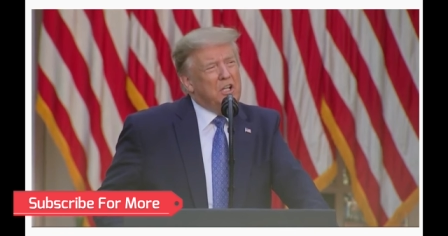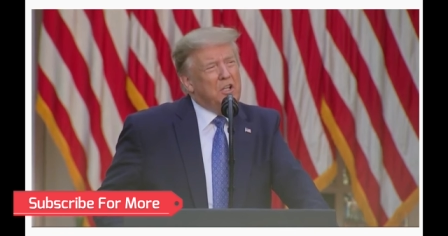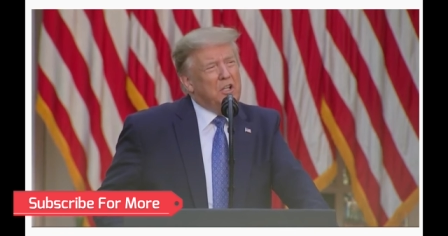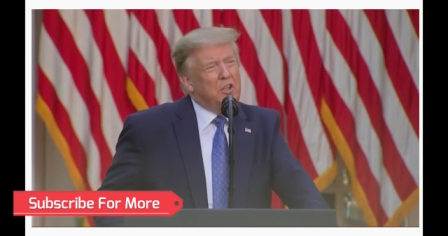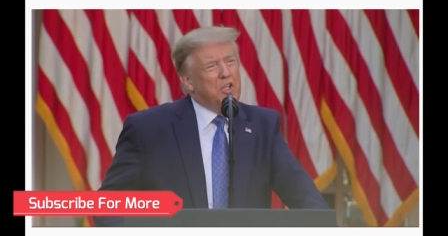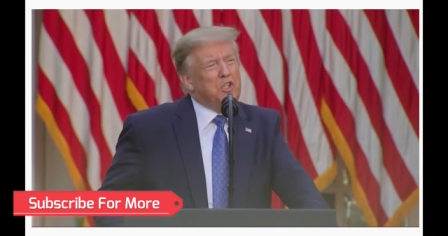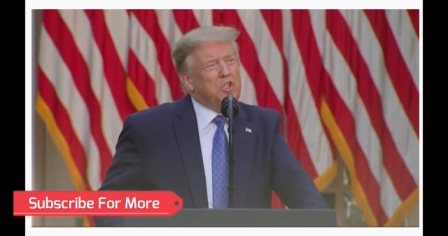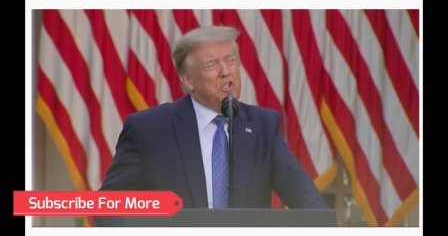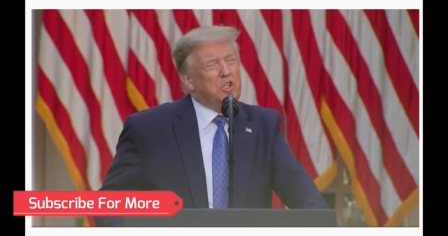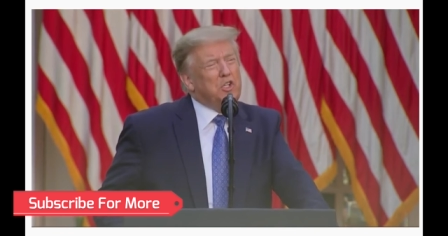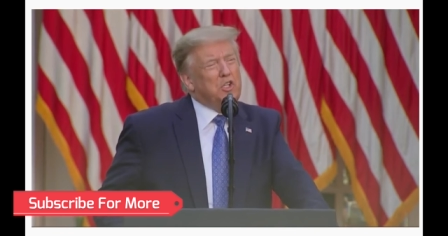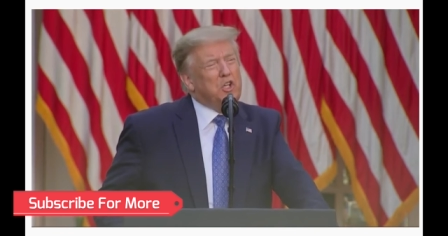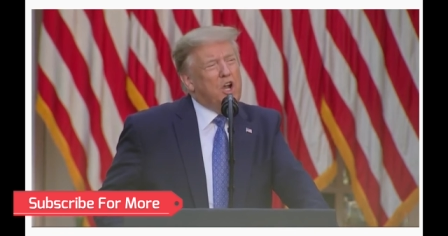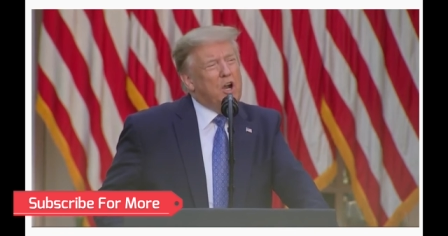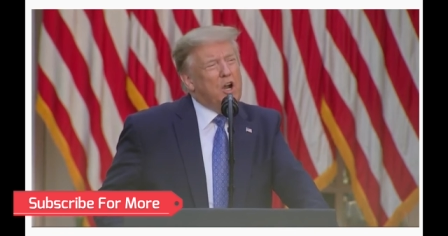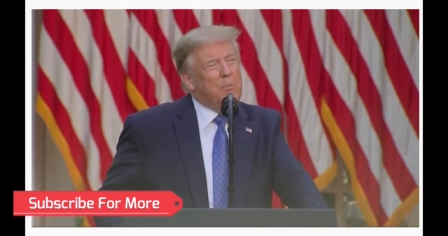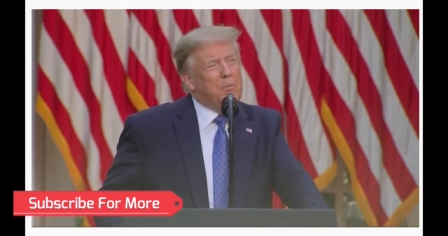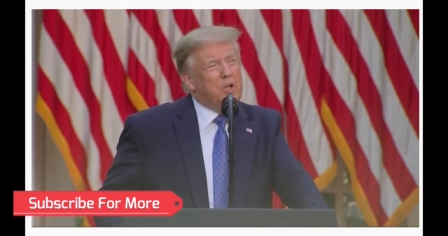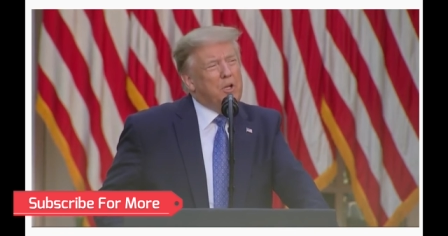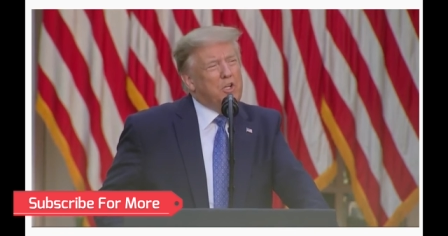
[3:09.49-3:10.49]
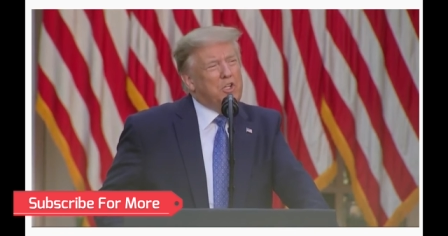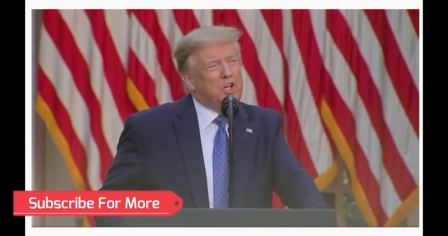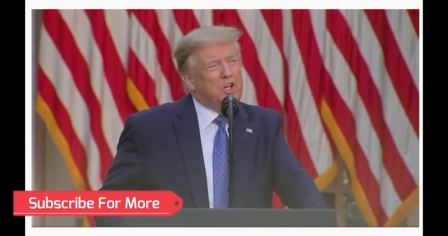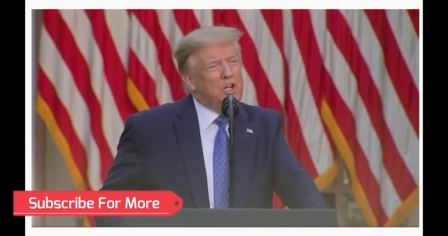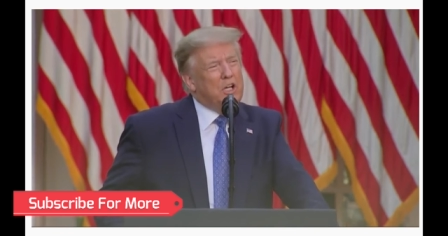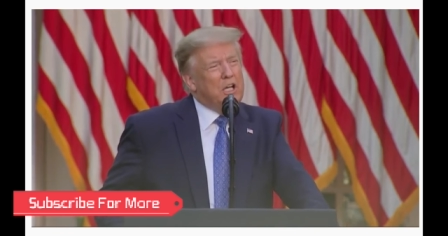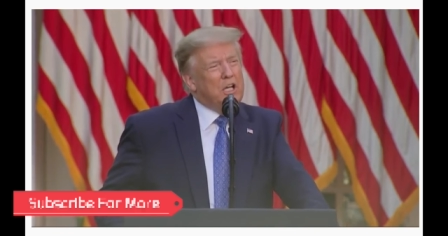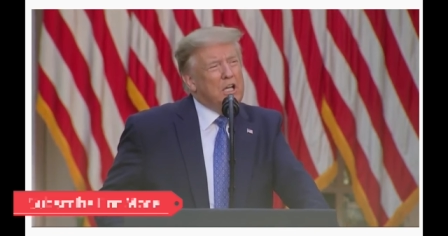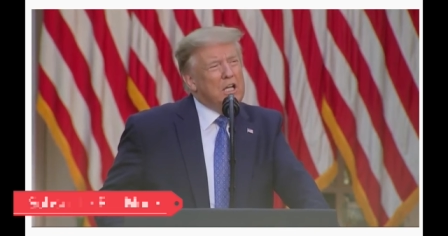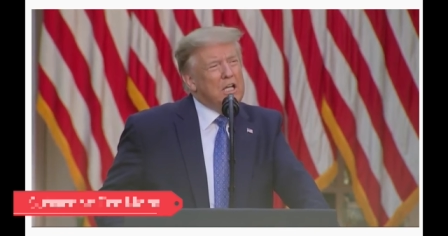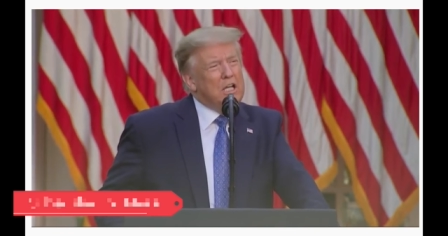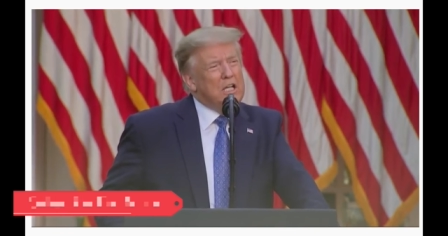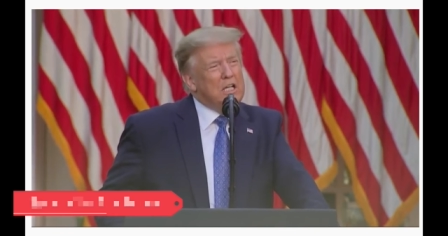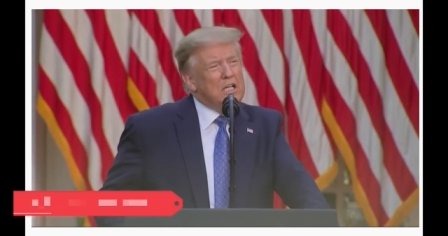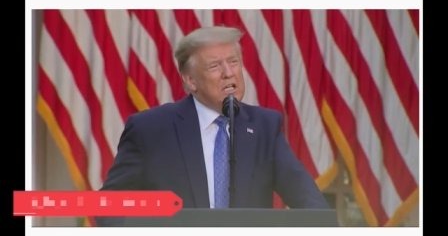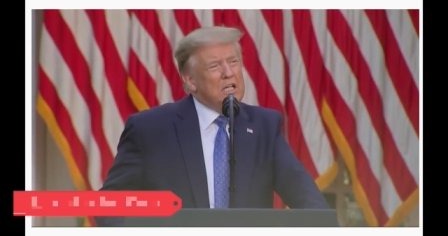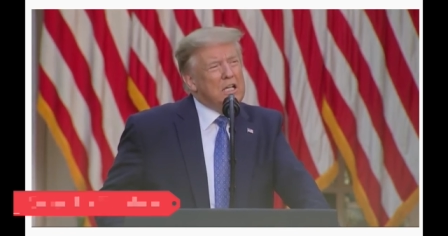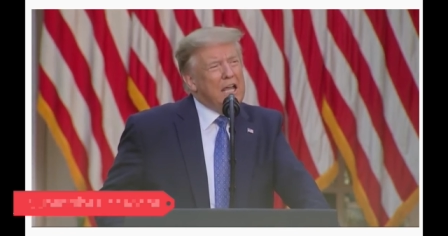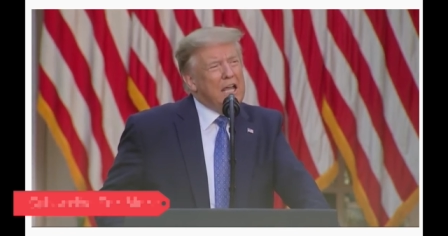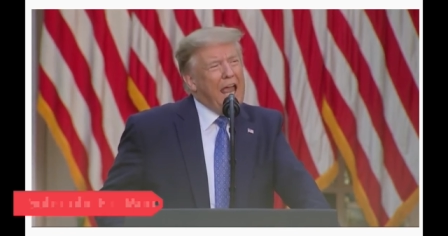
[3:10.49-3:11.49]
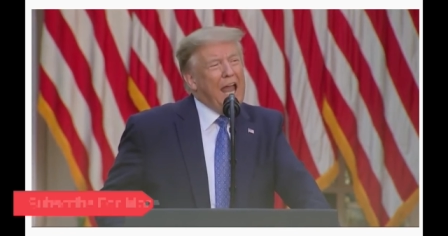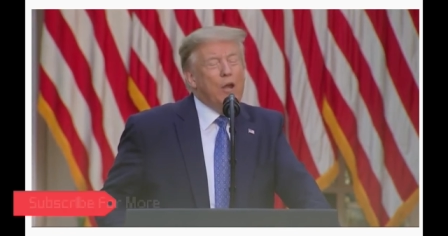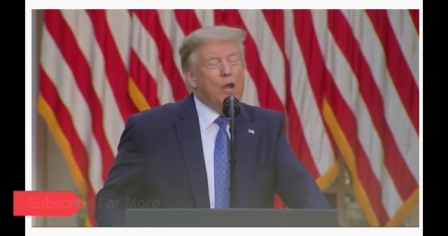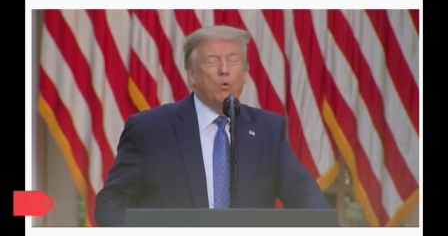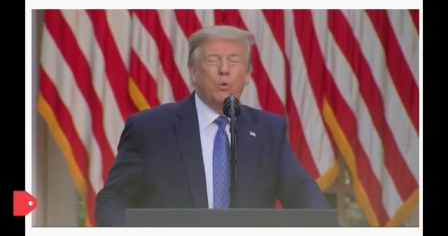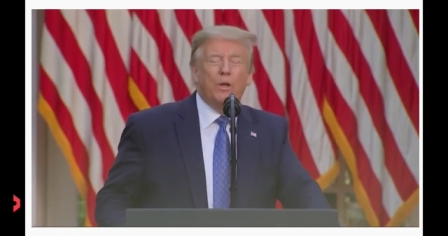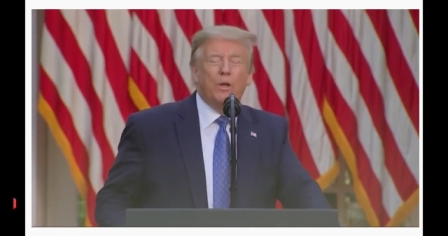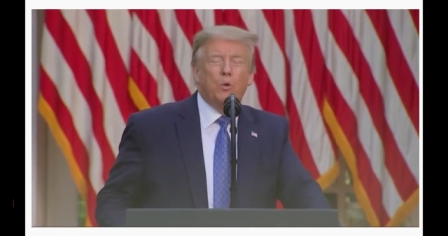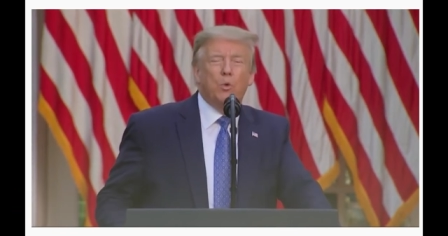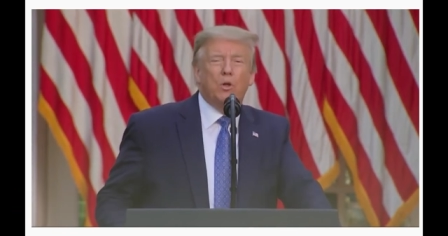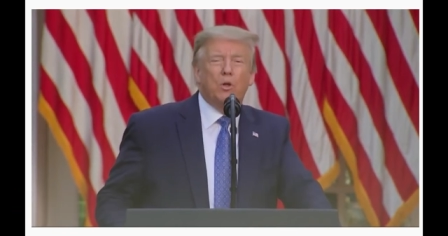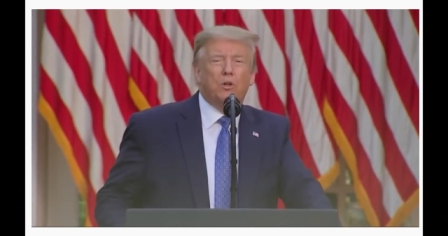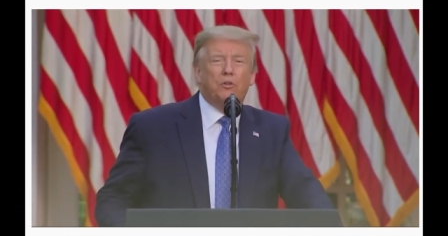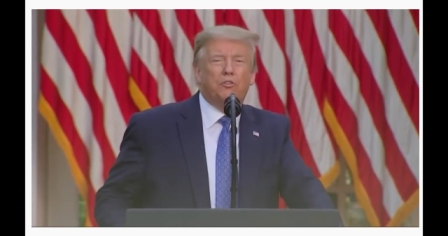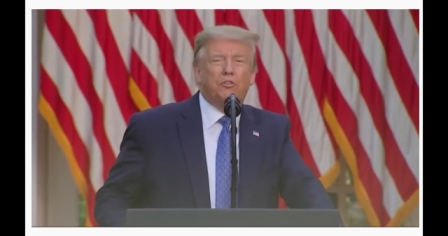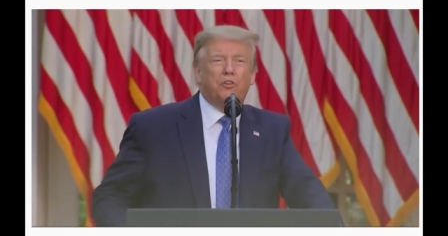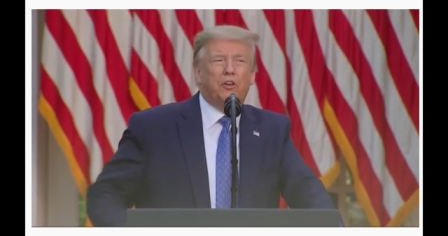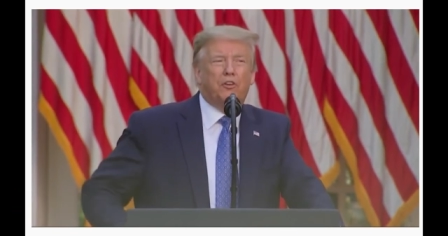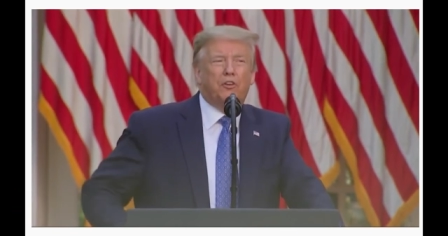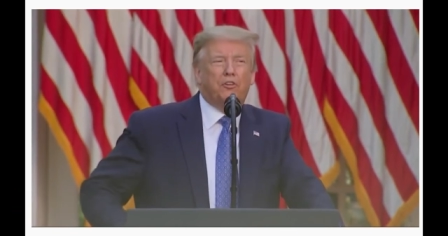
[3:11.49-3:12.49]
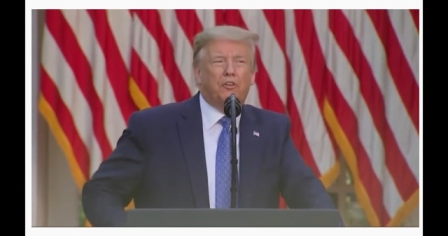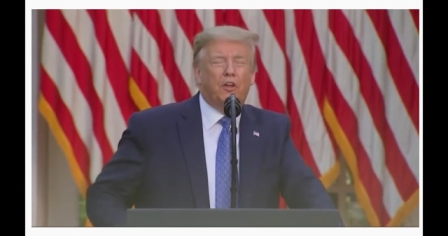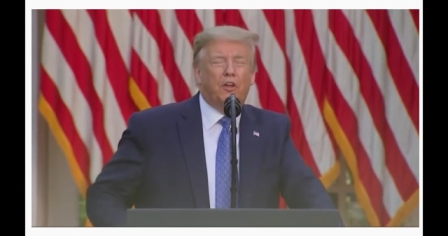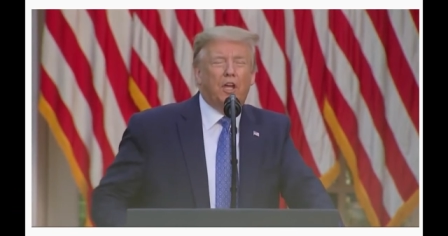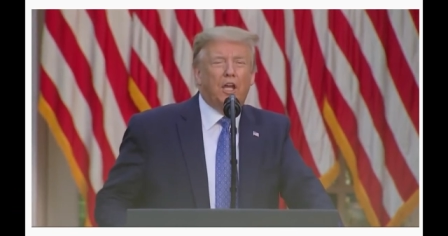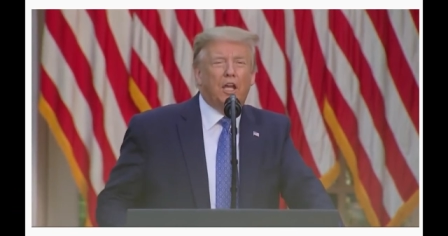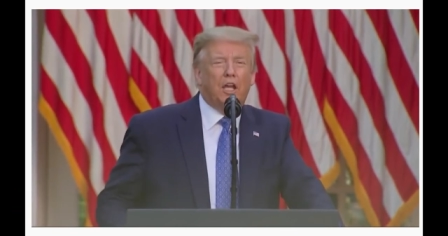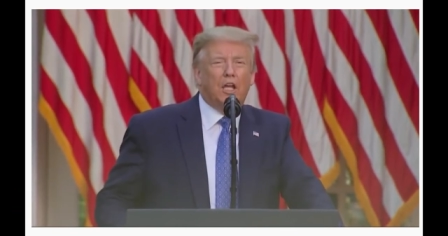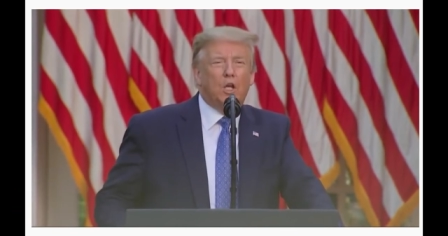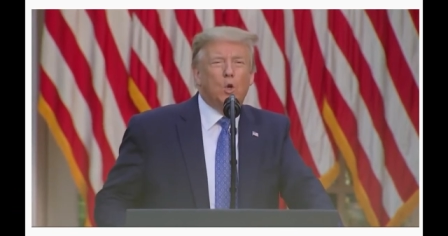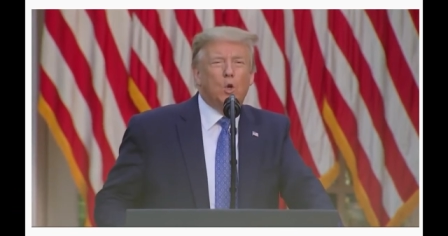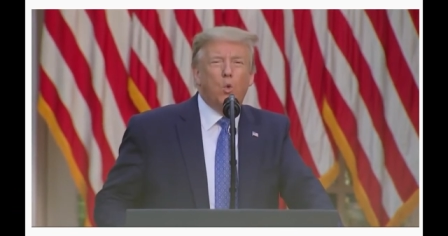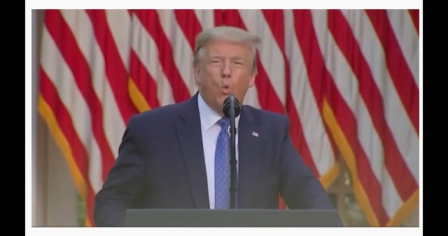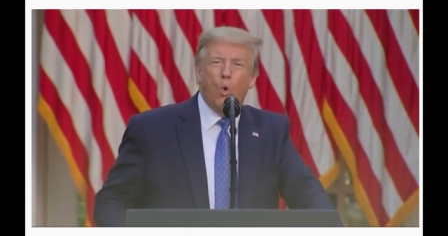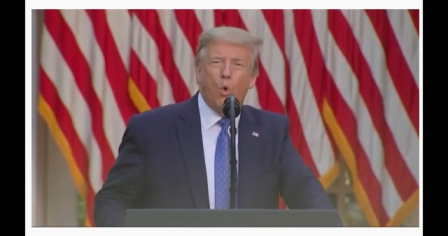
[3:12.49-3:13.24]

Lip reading: This is our mission, and we will succeed.